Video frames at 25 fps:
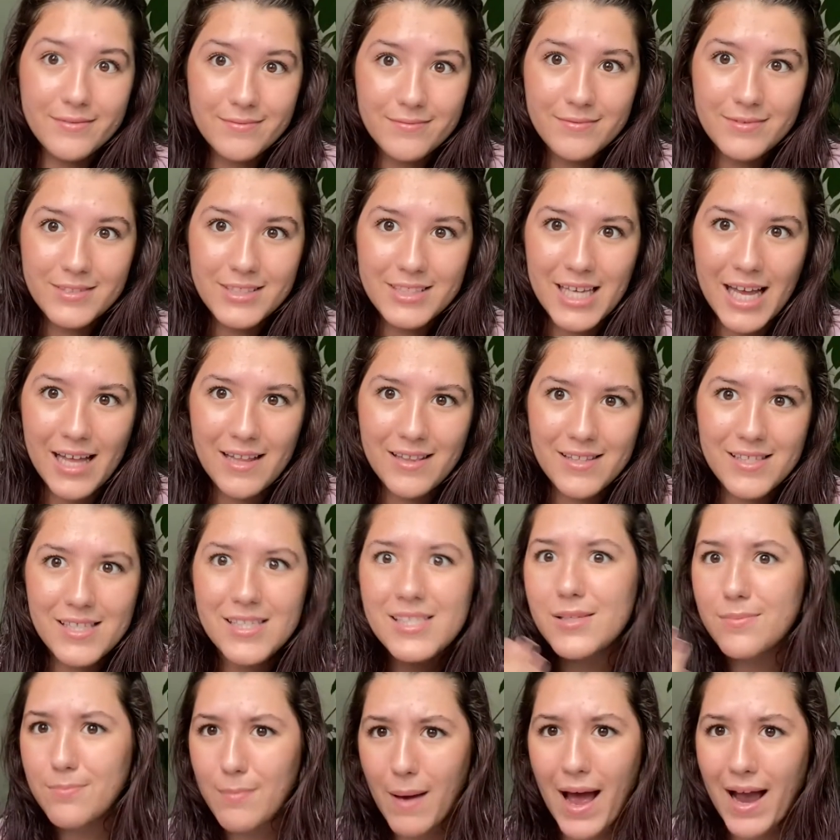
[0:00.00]
sense
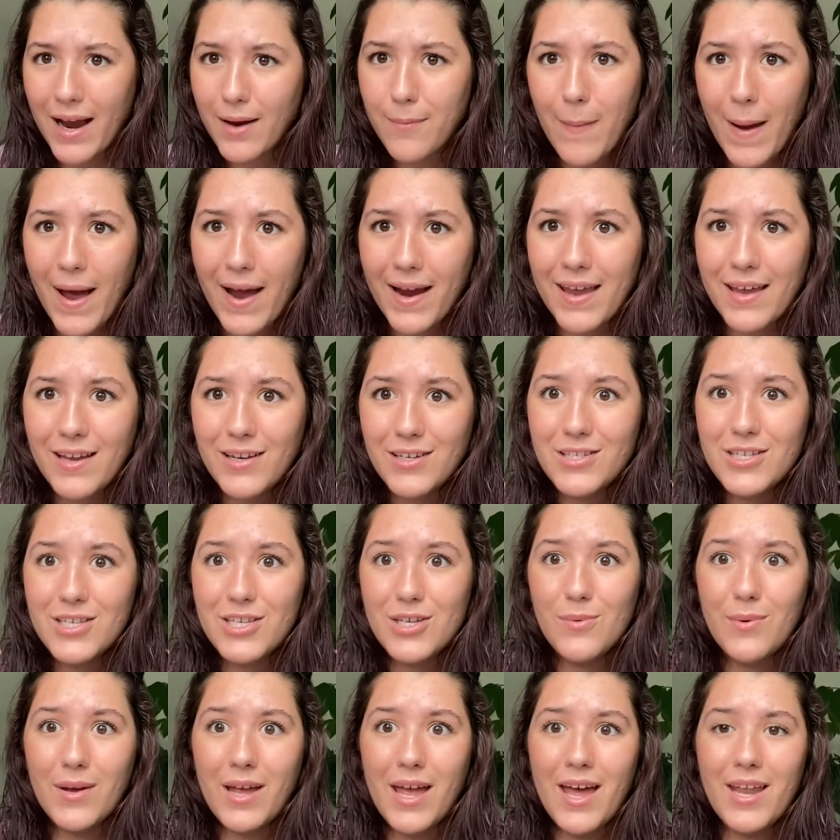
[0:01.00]
smack back into
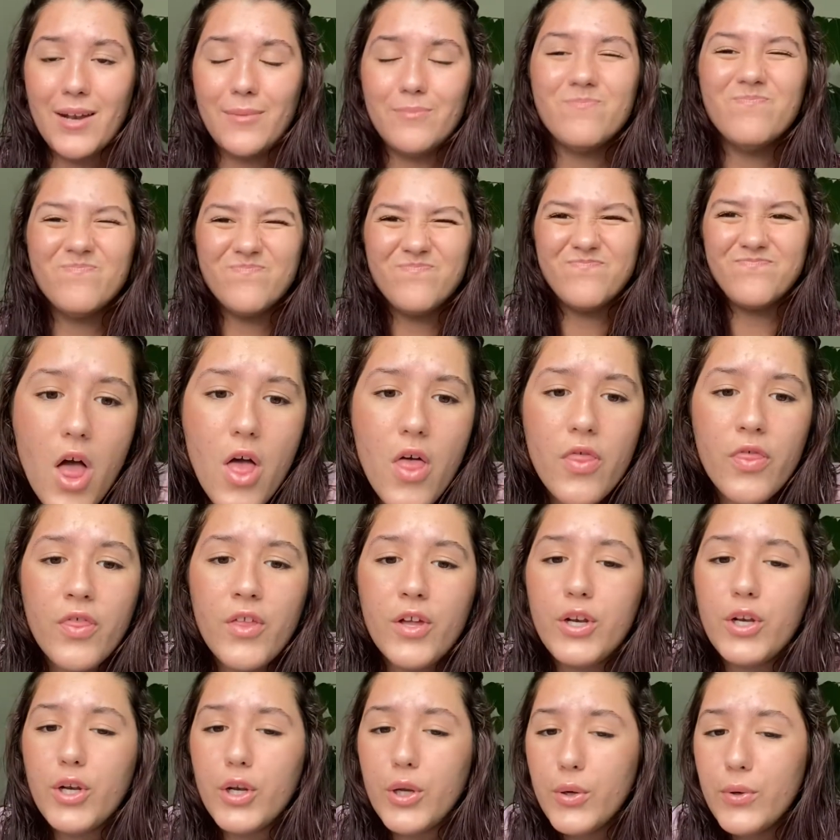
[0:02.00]
you again. The
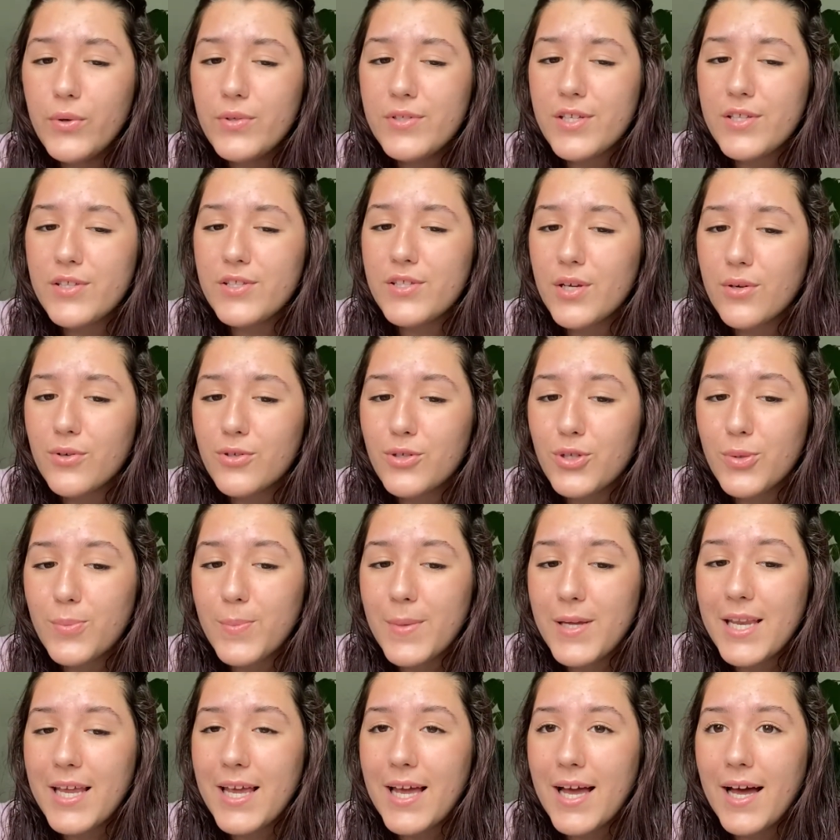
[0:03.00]
news and social
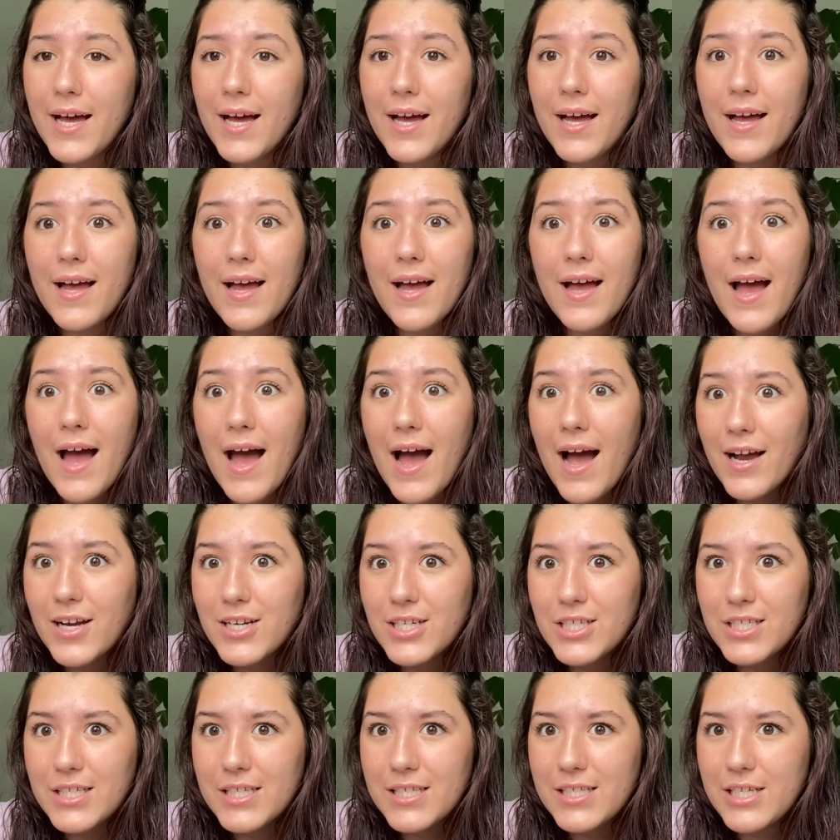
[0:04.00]
media
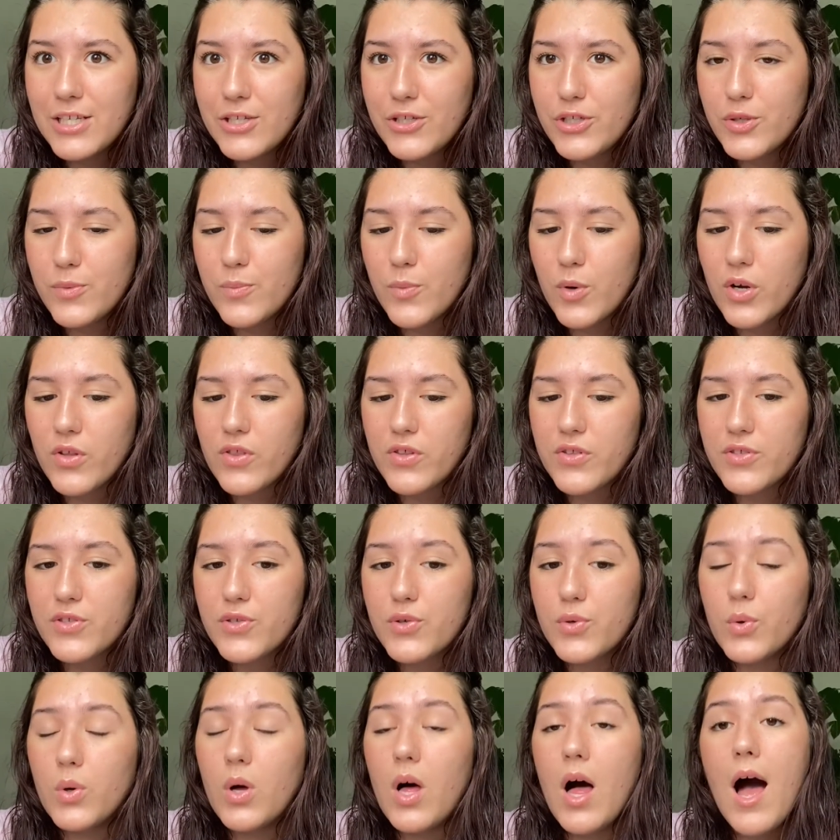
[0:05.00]
actually teach you more than
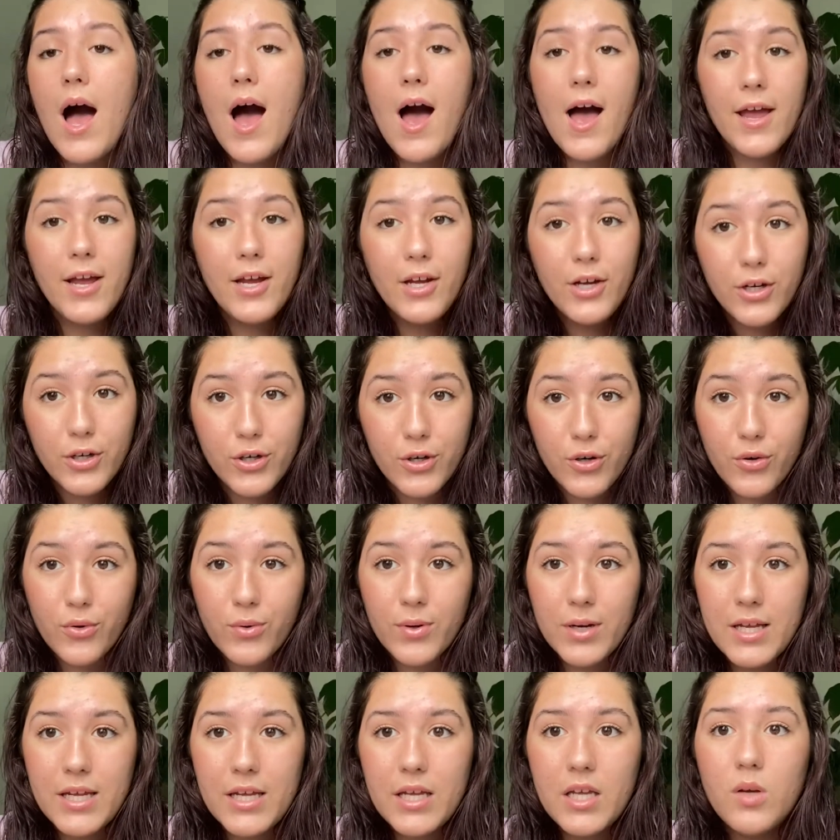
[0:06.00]
school. I
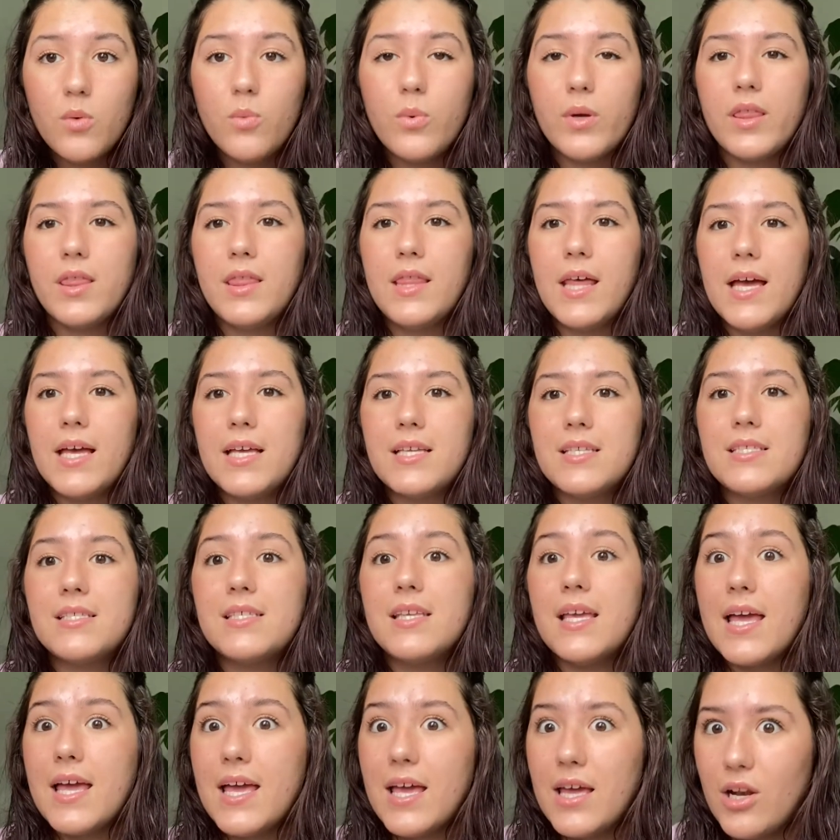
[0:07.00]
agree with this
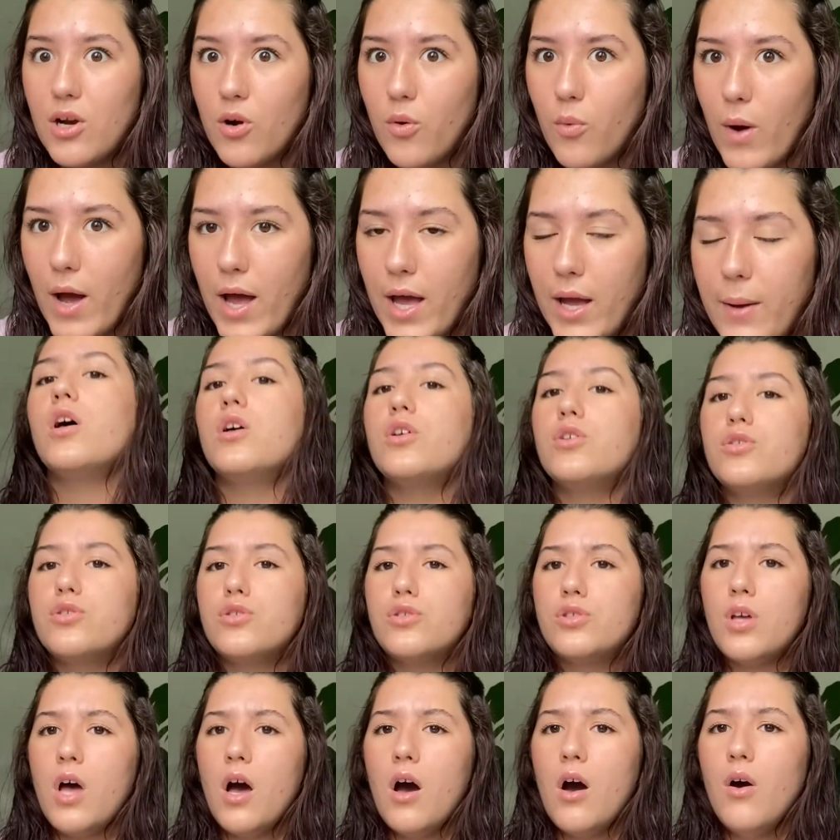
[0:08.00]
in a way.
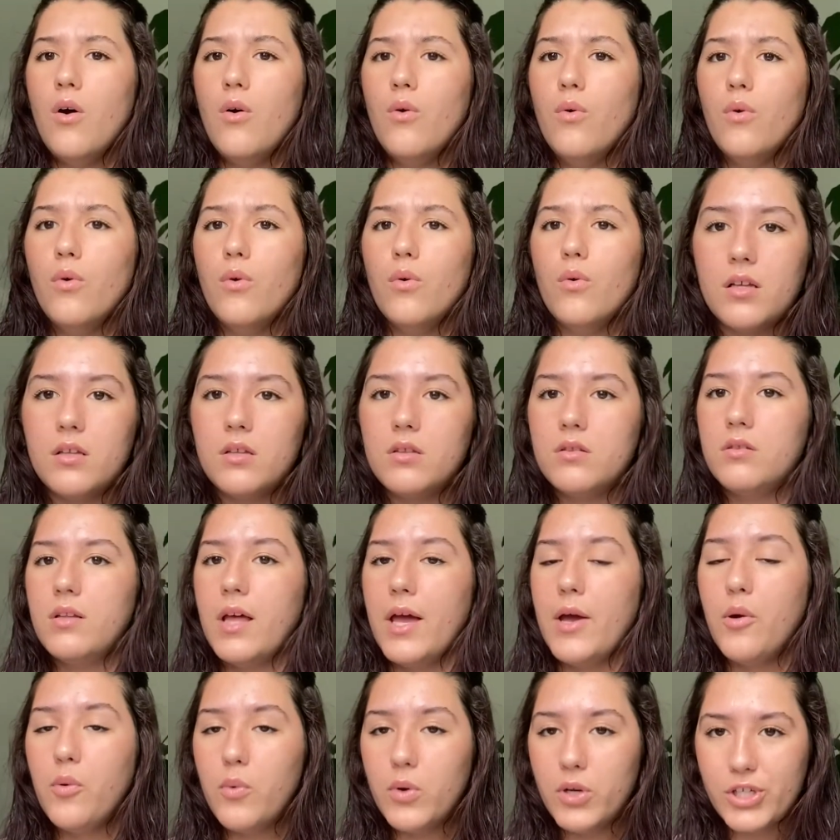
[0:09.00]
So
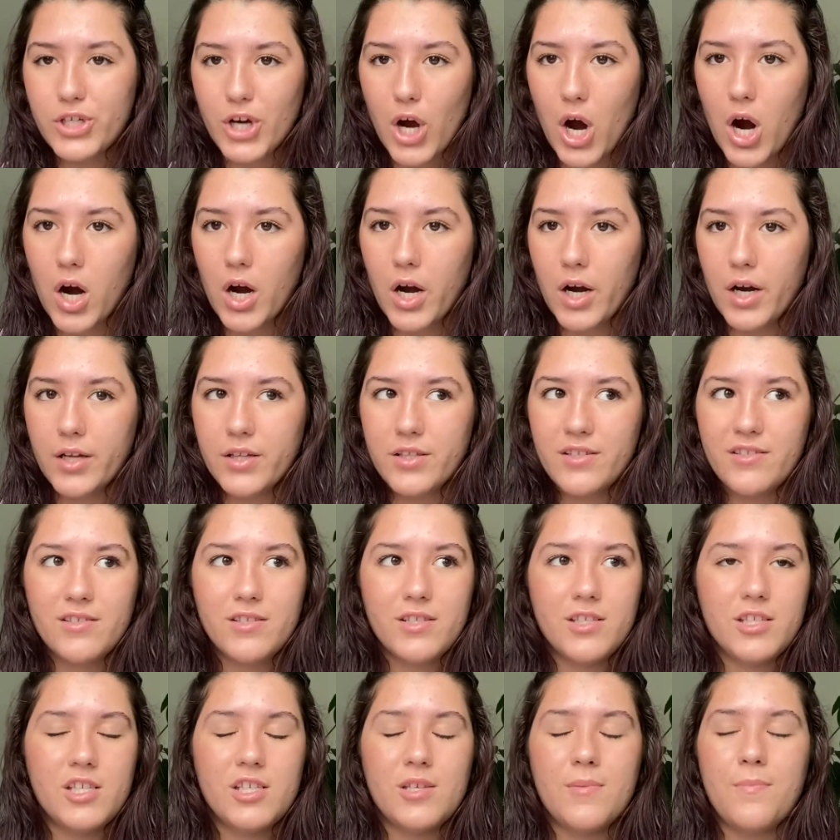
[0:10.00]
language
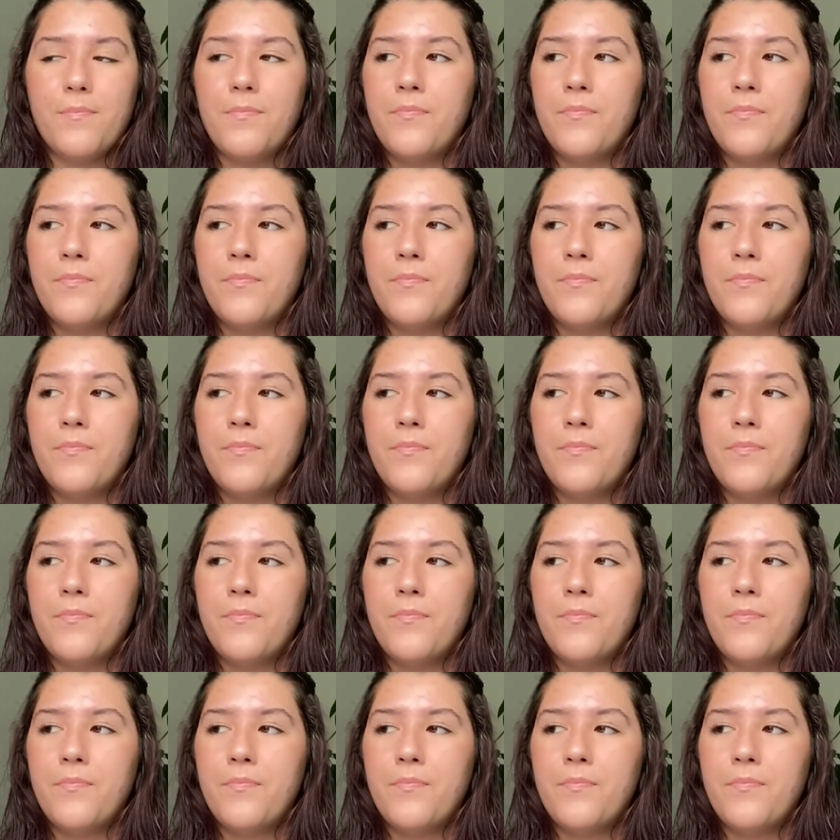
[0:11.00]
arts,